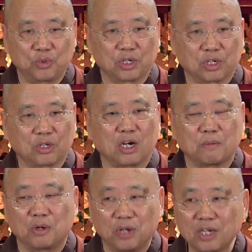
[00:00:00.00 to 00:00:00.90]
we're going to
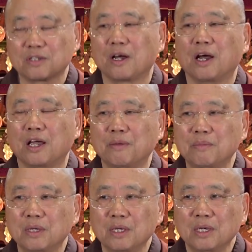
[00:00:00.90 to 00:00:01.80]
talk about next
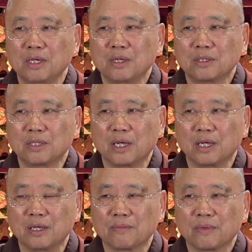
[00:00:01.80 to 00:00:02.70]
time,
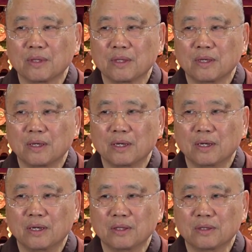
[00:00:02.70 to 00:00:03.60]
say
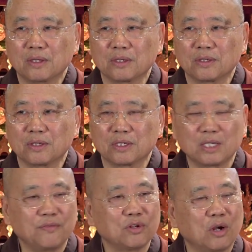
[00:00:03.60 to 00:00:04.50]
the
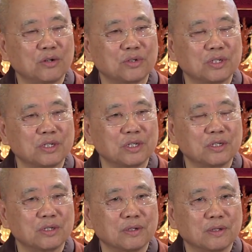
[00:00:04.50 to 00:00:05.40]
seventh
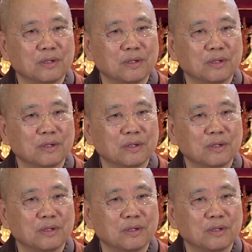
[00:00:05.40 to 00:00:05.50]
consciousness